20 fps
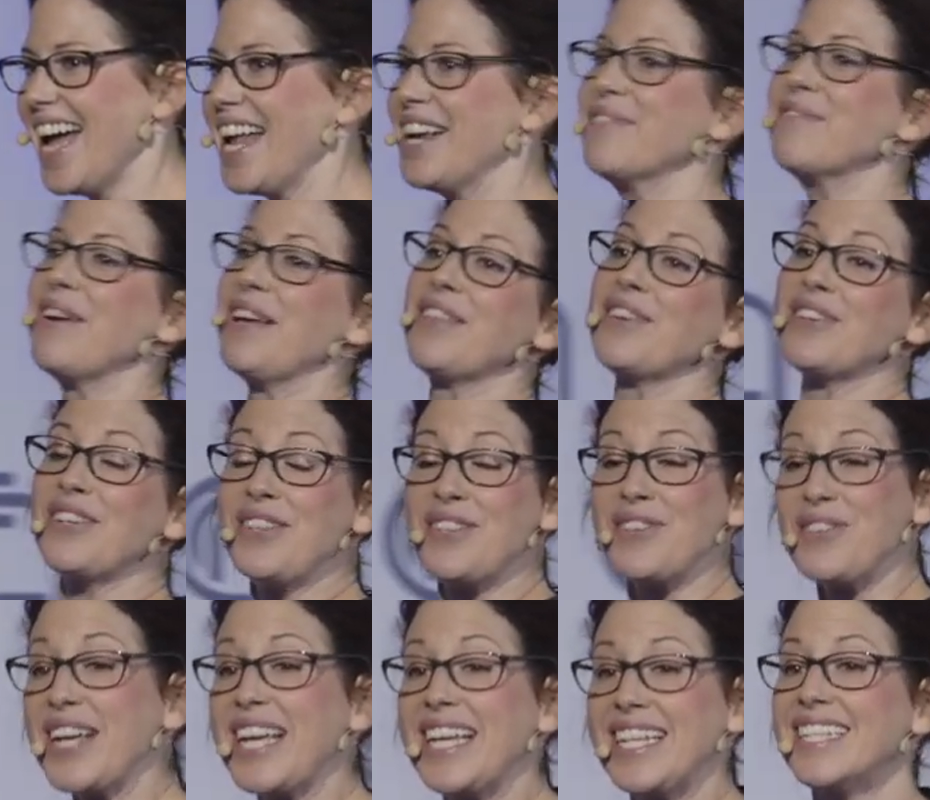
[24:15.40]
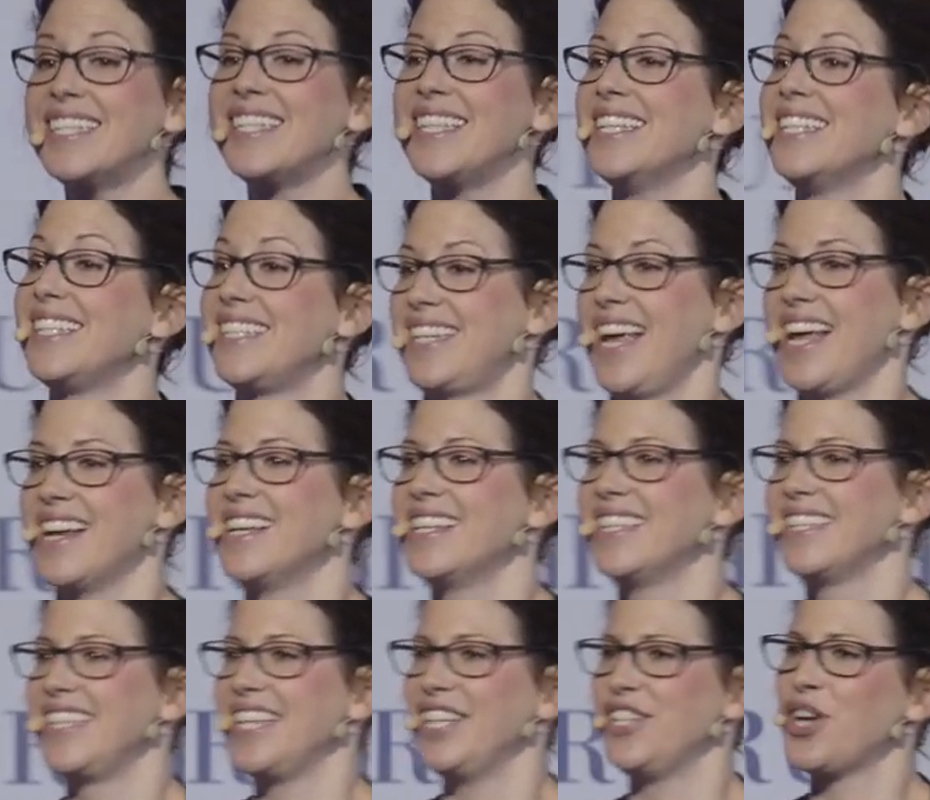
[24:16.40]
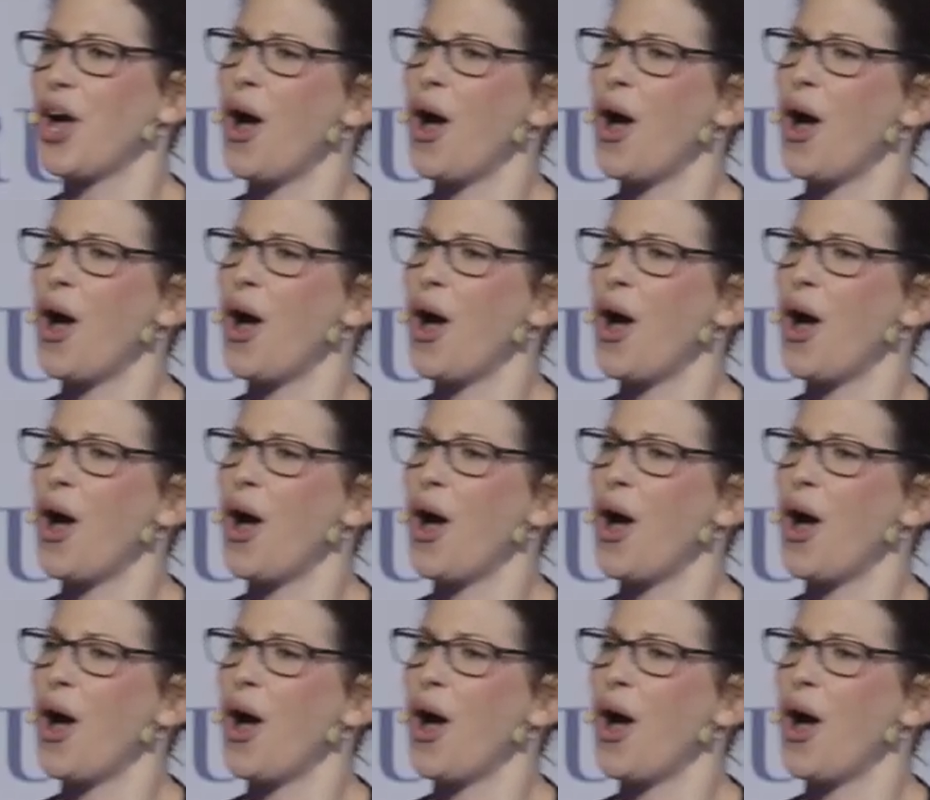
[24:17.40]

anyway, there, there is this tendency to